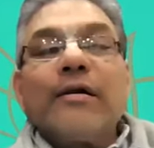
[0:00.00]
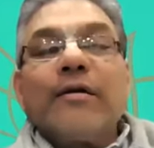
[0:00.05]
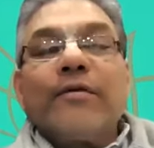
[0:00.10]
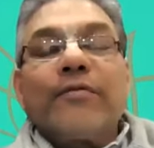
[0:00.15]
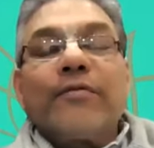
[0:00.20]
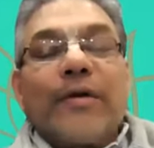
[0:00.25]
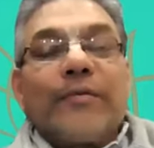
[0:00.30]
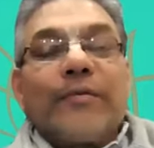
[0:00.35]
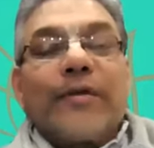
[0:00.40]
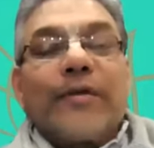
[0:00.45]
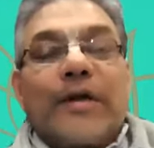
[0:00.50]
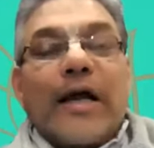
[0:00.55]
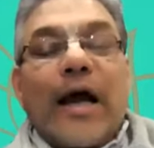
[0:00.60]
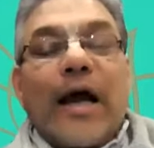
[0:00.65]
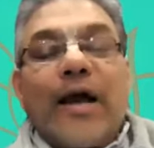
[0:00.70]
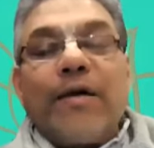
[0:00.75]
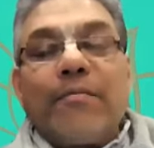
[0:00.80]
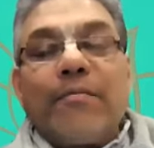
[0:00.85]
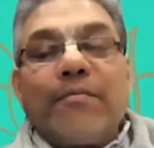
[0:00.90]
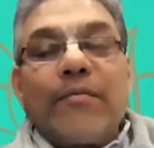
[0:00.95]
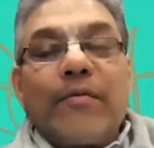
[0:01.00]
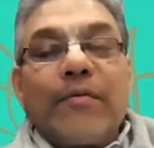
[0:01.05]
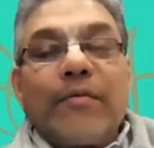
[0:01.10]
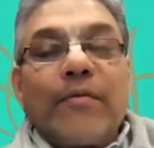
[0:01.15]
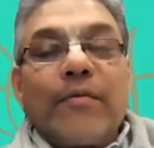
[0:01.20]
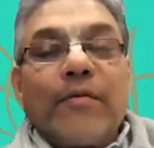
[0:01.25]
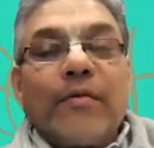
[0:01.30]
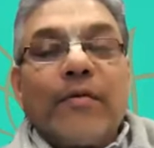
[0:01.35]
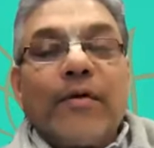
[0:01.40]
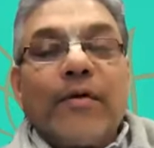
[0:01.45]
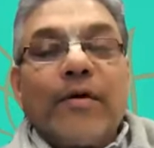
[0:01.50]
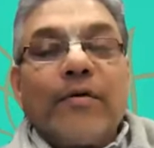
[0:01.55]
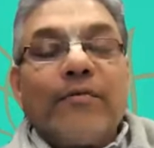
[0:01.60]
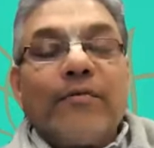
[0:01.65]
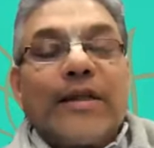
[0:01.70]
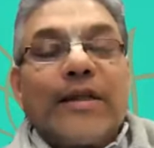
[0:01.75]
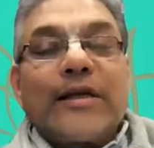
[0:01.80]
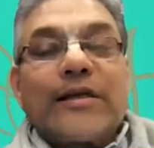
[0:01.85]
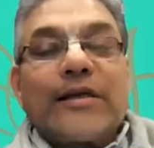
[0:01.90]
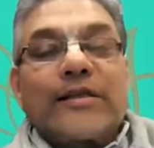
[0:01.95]
from the time
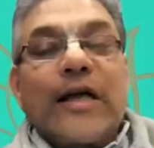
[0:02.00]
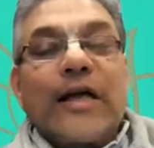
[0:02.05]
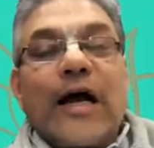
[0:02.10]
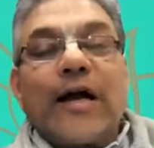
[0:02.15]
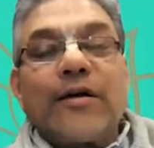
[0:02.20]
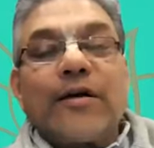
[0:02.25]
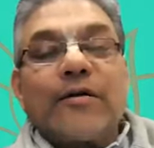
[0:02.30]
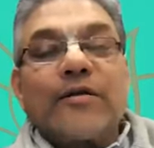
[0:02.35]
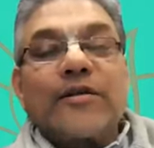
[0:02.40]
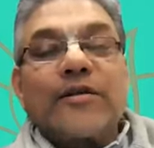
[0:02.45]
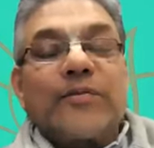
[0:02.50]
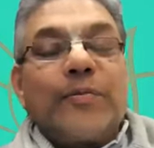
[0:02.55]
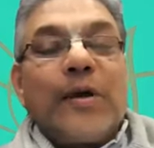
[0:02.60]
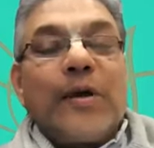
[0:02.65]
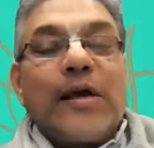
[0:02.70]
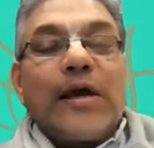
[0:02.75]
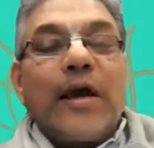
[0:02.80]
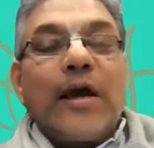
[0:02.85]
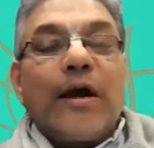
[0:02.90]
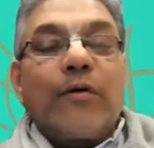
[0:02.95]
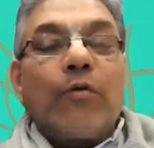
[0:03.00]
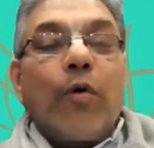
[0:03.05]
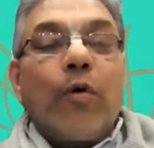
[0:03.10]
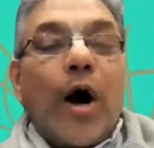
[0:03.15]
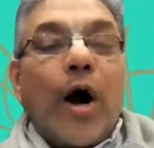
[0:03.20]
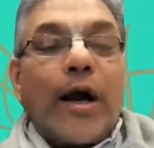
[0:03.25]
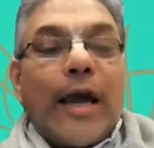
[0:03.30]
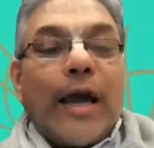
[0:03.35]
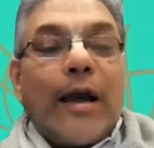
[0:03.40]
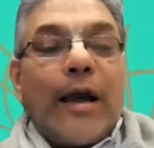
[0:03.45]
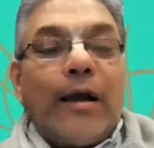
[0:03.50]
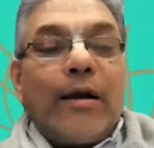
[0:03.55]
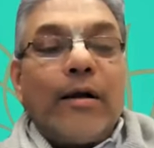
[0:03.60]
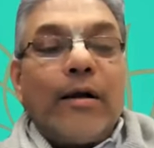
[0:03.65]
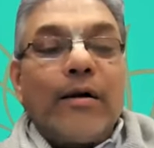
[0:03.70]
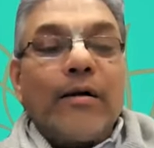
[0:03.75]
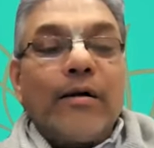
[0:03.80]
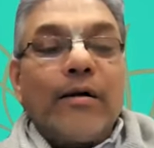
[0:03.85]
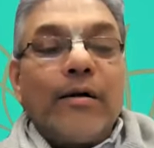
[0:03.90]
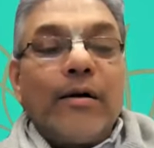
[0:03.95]
when they start speaking and walking,
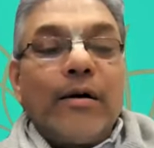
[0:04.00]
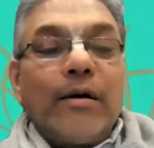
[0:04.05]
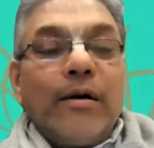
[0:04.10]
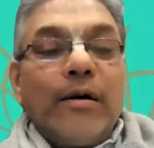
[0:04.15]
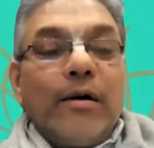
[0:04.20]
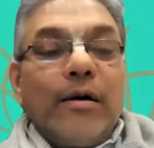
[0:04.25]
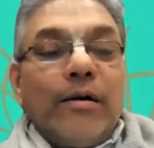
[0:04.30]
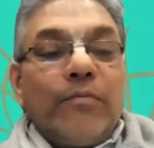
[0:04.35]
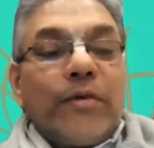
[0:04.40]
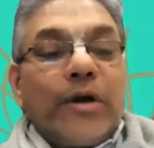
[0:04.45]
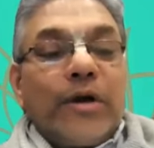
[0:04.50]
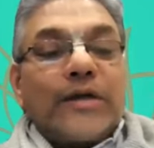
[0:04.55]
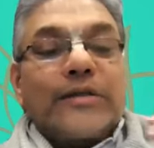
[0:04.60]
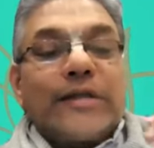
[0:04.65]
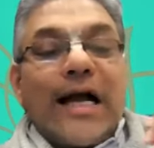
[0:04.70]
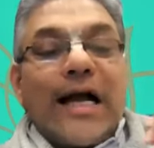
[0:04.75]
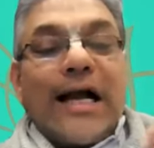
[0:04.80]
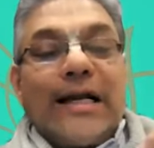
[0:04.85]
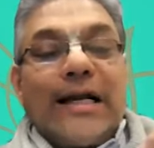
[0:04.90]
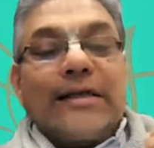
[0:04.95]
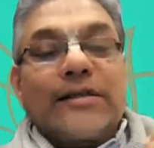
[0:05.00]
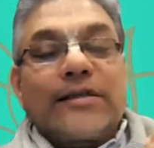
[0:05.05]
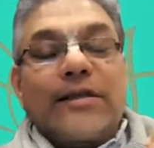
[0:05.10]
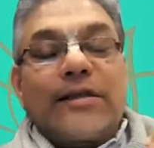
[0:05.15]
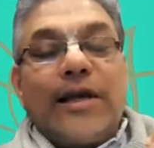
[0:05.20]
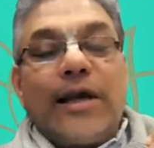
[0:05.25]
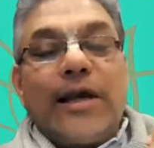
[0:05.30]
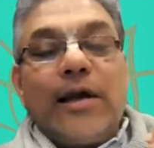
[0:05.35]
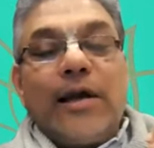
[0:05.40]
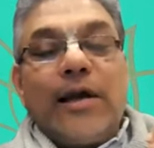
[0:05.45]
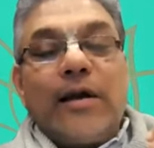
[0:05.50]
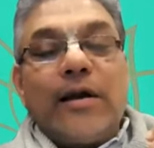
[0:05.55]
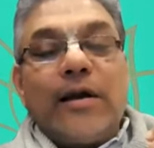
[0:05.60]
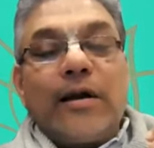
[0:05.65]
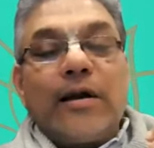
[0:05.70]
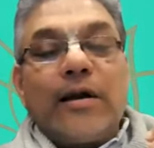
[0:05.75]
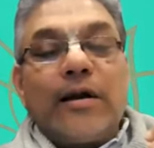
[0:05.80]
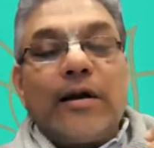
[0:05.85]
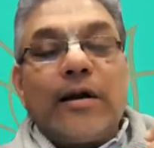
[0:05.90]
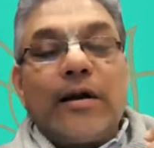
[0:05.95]
because that is the
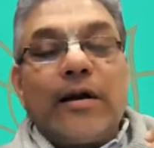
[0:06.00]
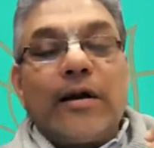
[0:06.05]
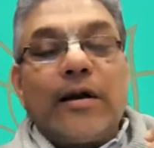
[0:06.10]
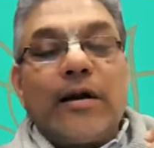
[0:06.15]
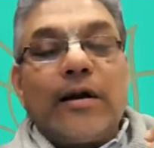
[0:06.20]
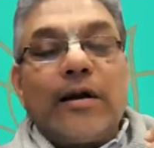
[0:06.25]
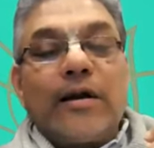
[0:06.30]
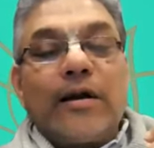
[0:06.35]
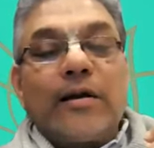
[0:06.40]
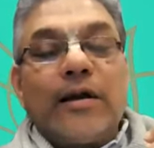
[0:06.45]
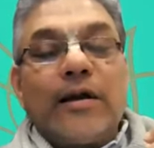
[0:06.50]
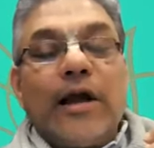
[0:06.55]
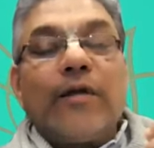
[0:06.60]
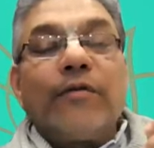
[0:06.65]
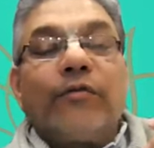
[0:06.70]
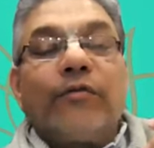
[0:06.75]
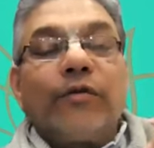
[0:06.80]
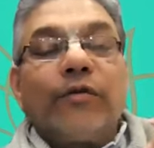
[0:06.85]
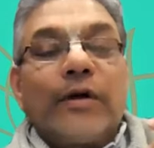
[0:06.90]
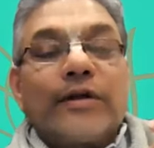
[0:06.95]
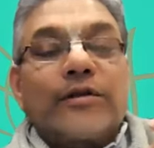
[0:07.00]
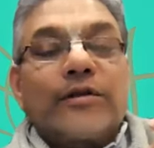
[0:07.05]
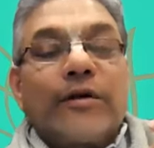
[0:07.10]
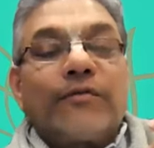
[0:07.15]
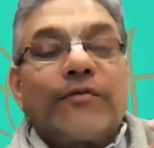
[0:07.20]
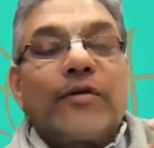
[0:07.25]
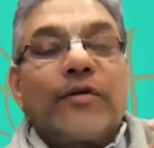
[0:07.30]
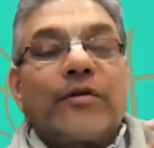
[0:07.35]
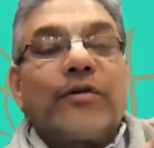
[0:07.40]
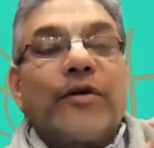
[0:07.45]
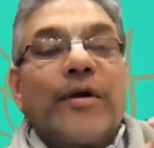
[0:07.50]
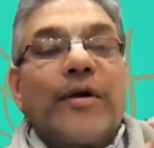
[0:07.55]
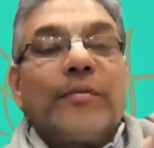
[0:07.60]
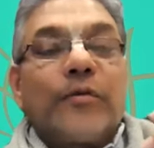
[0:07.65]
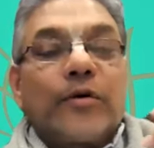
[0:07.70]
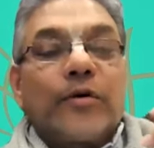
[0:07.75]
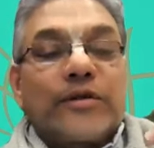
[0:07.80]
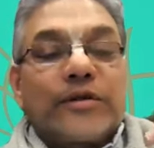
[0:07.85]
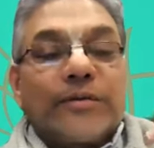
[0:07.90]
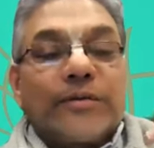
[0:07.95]
the influence of the three
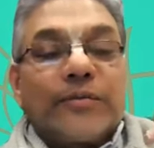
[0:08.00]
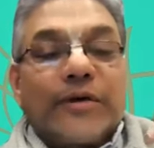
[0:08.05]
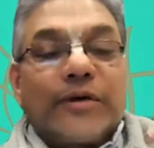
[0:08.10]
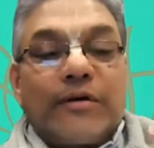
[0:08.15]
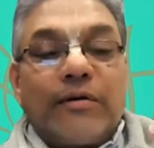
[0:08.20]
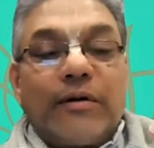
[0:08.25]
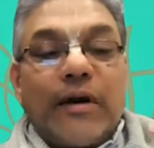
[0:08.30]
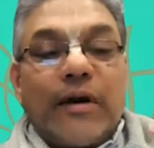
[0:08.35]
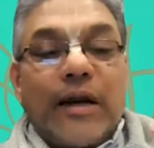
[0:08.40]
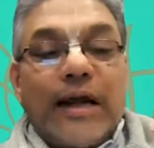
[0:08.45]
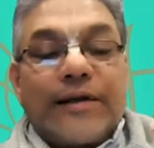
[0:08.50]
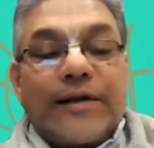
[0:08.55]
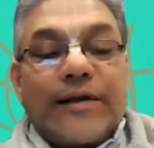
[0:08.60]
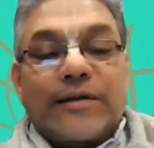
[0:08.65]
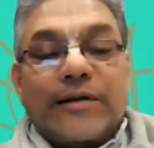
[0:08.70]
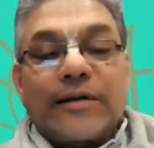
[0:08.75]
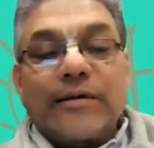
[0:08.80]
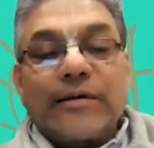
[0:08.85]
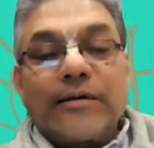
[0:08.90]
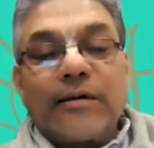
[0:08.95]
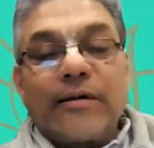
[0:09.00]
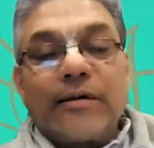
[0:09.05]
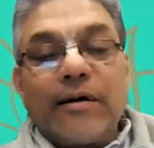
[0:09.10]
modes of material nature